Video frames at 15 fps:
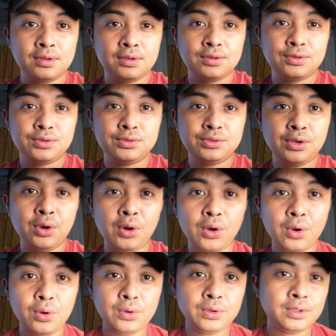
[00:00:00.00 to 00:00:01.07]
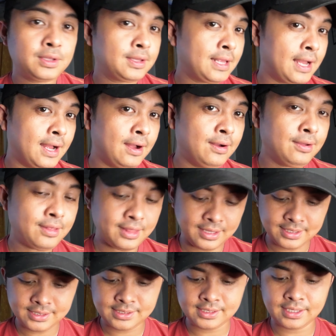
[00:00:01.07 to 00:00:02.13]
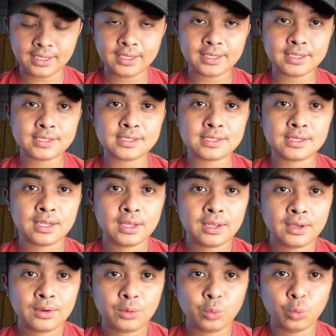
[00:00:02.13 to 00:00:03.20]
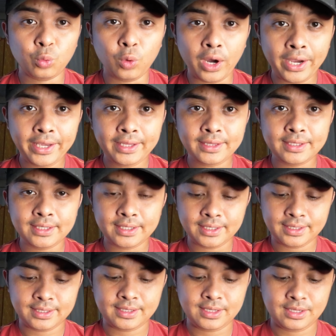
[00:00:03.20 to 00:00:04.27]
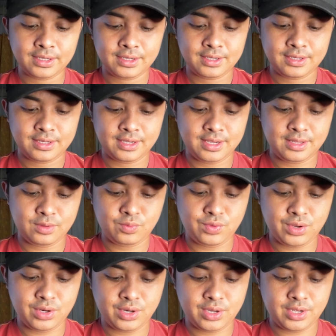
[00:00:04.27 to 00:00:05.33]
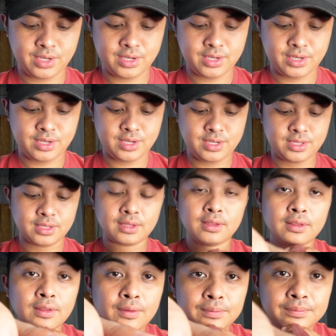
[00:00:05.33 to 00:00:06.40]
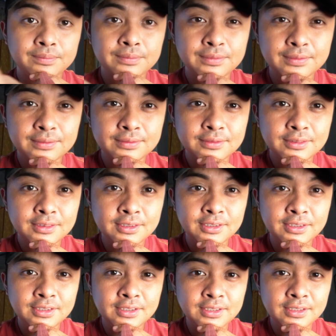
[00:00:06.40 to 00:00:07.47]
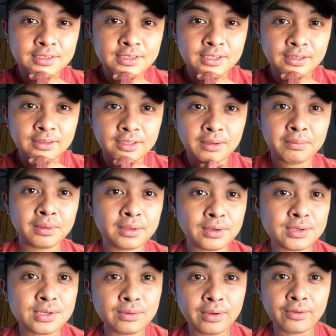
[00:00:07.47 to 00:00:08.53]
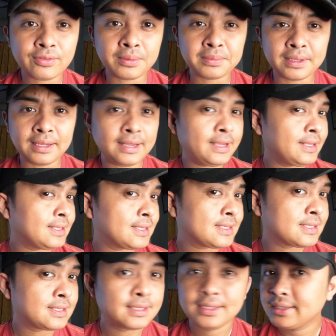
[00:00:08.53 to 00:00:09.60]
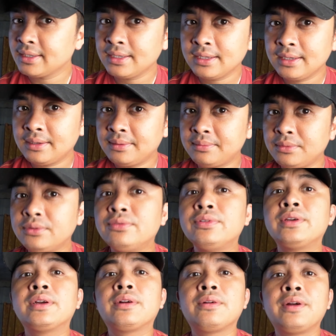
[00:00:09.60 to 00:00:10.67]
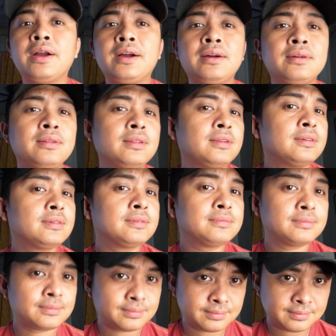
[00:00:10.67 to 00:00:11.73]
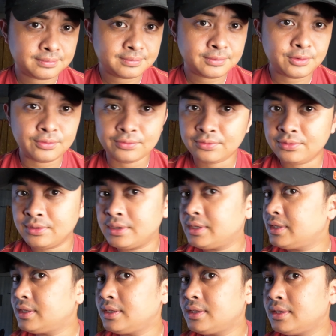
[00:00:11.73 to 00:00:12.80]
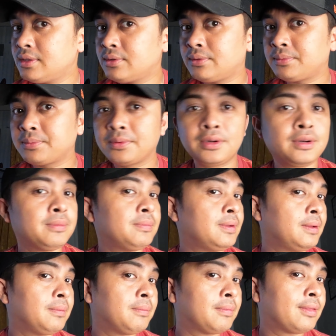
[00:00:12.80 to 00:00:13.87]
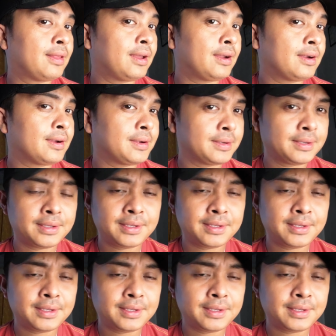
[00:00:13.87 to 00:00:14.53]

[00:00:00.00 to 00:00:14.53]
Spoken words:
So now this is wide, and we're at 30 centimeters away from the lens, moving around. Hopefully no problem there.